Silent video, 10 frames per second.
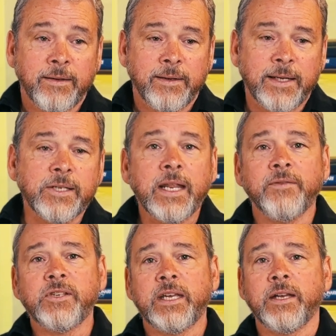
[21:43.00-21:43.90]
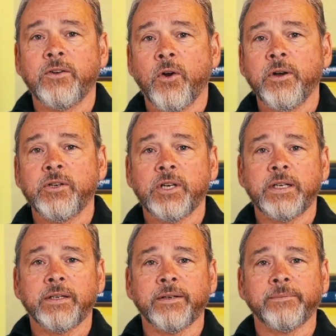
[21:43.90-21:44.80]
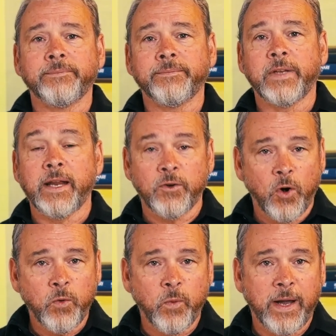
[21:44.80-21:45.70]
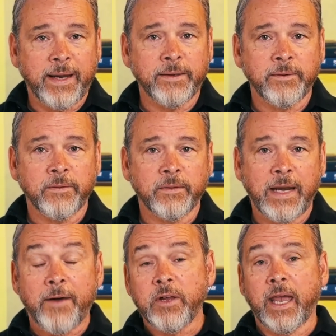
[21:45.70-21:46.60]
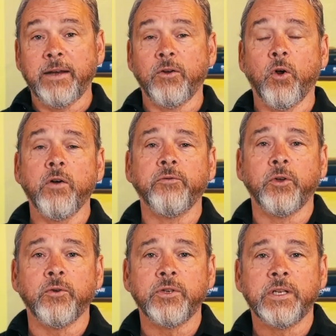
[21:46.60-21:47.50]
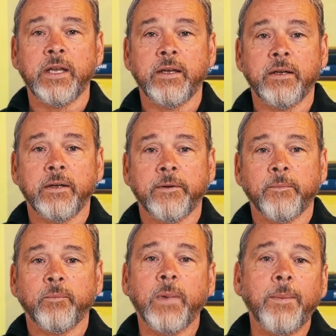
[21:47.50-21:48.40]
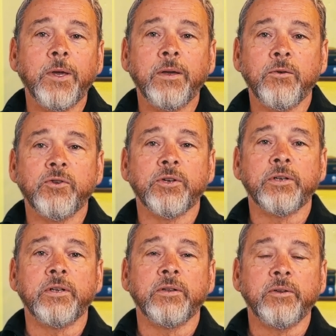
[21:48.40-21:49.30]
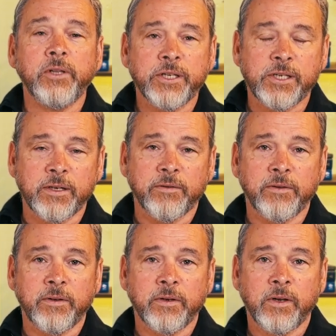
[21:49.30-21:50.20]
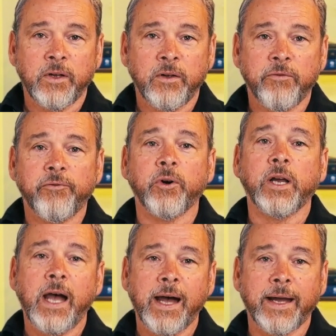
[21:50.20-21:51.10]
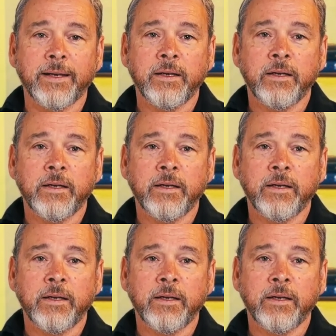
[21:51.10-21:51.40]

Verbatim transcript: Instead of seeking your own agenda and your own way, advocating your own views, maybe you should listen for God.